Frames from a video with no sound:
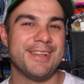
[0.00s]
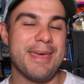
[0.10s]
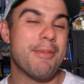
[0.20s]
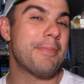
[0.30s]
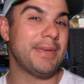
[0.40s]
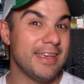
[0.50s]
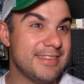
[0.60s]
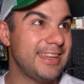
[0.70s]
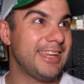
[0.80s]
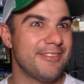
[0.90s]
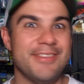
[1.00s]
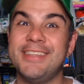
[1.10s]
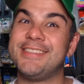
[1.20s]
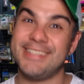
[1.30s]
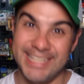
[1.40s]
They might be easy to
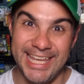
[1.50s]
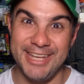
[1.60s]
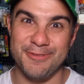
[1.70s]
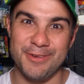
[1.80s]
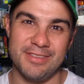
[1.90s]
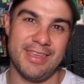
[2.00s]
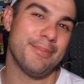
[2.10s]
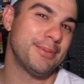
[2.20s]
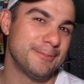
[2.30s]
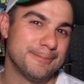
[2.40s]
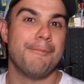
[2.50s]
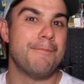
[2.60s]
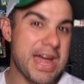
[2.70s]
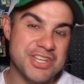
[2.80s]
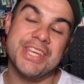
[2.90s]
convince to eat, for example.
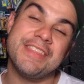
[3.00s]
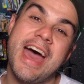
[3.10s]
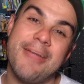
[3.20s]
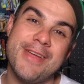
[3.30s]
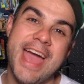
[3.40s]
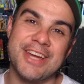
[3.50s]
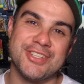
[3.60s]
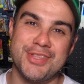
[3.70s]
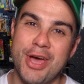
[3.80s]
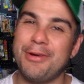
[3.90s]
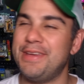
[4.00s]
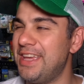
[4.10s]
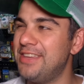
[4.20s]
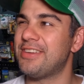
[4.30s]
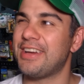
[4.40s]
Matching that reaction though
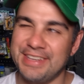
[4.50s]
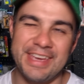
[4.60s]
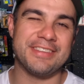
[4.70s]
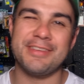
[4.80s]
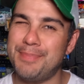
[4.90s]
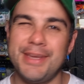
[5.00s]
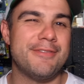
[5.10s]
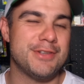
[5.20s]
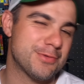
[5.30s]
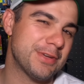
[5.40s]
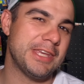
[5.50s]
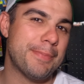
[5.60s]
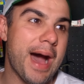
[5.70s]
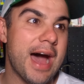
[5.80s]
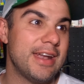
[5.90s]
is, I guess, a bit of a tricky
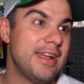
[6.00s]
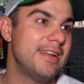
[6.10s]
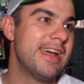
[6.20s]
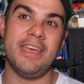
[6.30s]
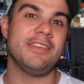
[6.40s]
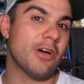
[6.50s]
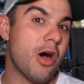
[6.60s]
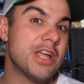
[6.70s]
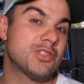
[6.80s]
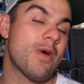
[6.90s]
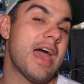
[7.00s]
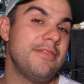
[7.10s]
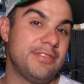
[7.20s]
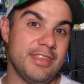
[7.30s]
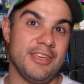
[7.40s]
part. And these
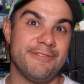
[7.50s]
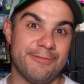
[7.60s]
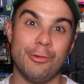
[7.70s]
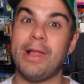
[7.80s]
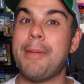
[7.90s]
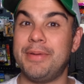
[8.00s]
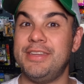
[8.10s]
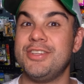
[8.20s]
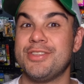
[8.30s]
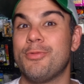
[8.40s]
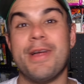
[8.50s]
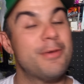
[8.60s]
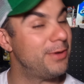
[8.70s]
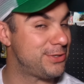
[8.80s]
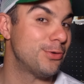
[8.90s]
Hydrowaves, the full up edition, the one
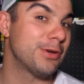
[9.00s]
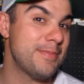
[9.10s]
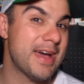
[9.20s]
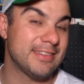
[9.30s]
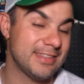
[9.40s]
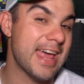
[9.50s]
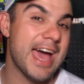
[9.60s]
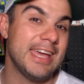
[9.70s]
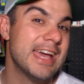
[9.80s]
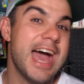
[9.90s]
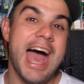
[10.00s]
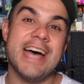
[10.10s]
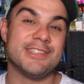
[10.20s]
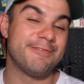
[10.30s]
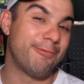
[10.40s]
that we're talking about today,
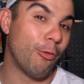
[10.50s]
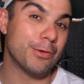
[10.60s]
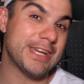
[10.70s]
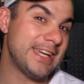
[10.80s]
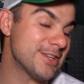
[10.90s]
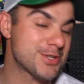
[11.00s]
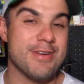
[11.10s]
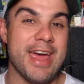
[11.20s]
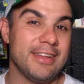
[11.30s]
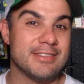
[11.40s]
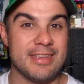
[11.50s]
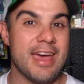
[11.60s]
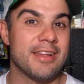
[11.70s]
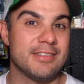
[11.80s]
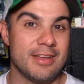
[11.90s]
has 14 Australian
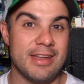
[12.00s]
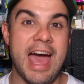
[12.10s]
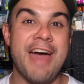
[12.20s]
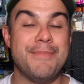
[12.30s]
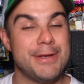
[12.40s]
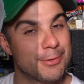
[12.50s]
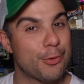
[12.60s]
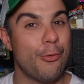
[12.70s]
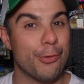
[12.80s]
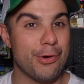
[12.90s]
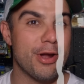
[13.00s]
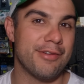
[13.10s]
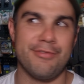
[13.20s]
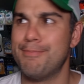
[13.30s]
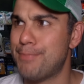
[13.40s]
sounds that have been recorded on
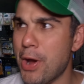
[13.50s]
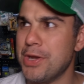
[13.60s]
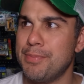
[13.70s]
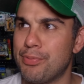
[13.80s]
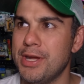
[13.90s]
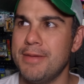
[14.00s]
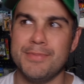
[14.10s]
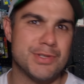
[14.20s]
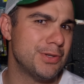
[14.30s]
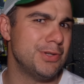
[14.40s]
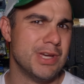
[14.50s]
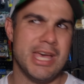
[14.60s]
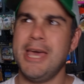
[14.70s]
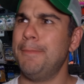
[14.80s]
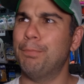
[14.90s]
it, from bony brim to
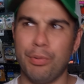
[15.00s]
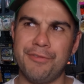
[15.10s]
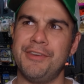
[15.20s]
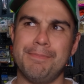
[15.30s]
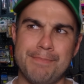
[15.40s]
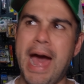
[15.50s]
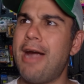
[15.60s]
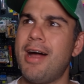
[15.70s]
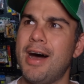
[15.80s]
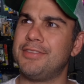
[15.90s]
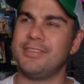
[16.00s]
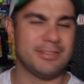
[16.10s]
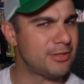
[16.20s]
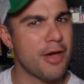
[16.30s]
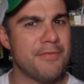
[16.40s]
buffing barra to
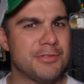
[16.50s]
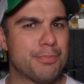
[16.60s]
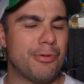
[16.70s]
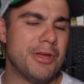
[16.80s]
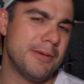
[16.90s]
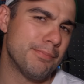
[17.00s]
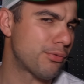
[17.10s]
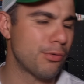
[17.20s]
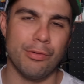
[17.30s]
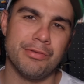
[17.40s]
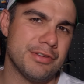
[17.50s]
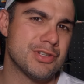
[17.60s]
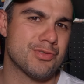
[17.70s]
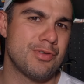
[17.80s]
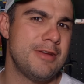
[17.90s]
surface brim, prawns and
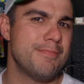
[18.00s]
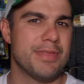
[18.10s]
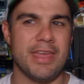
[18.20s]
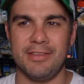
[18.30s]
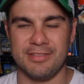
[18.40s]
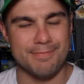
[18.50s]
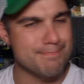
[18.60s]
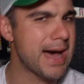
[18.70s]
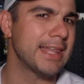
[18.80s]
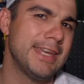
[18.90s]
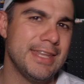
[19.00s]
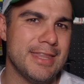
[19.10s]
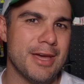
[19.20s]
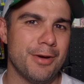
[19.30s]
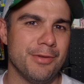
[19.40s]
shrimp. There's some mullet
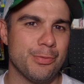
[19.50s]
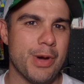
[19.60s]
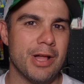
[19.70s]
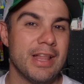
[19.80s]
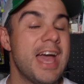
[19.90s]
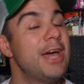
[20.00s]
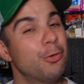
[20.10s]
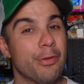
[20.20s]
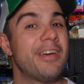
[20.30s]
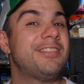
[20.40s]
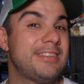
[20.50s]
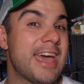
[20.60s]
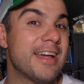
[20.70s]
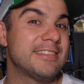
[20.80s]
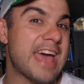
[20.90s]
in there as well. And all those
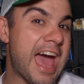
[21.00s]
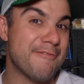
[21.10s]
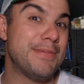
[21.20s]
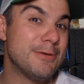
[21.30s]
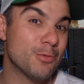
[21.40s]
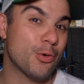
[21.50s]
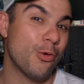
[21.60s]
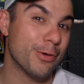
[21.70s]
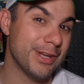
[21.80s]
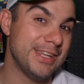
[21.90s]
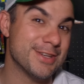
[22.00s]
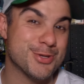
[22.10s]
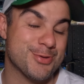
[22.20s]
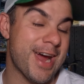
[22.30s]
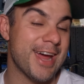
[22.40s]
sounds have been recorded in
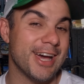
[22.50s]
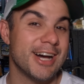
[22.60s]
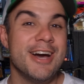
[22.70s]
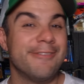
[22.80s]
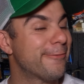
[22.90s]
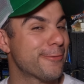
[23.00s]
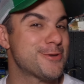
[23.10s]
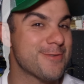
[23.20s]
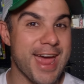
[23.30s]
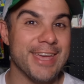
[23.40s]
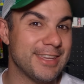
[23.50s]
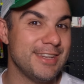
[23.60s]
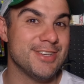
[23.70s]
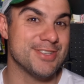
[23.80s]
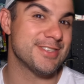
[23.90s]
Australia for Australian
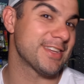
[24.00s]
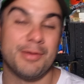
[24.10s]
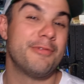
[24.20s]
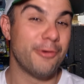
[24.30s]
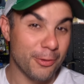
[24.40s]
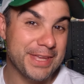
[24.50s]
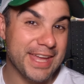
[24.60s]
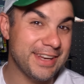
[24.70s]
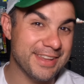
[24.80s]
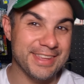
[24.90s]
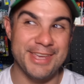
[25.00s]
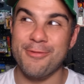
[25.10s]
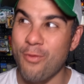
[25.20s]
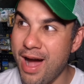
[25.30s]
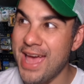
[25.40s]
conditions. So before we get into the
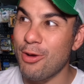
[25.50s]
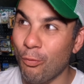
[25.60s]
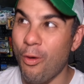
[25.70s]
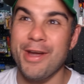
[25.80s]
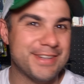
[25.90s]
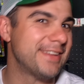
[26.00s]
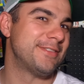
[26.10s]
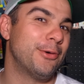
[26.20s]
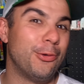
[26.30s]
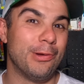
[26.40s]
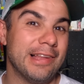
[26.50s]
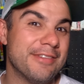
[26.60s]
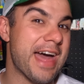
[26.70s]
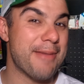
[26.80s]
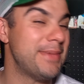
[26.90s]
giveaway, what does all
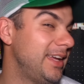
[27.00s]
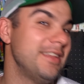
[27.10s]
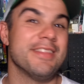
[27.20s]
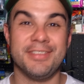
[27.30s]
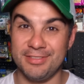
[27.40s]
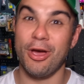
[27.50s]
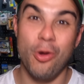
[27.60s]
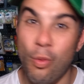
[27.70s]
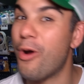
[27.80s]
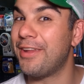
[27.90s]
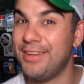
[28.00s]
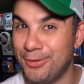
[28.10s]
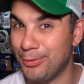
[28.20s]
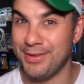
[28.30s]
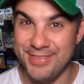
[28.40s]
of that mean? The so what
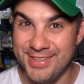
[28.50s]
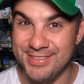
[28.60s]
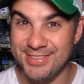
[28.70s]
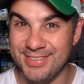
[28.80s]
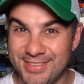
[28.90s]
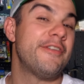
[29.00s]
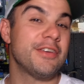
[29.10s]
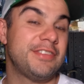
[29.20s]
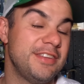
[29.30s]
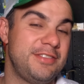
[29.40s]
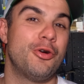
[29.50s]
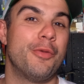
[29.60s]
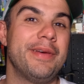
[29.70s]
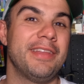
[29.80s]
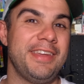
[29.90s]
in all of this? The first is your
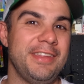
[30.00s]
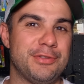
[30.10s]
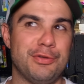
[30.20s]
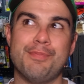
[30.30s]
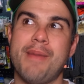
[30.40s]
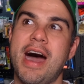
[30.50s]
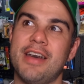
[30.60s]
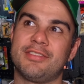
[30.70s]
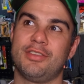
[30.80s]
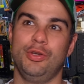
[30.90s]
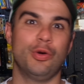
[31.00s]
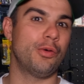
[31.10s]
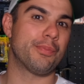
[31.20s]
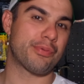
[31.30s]
ability to mask your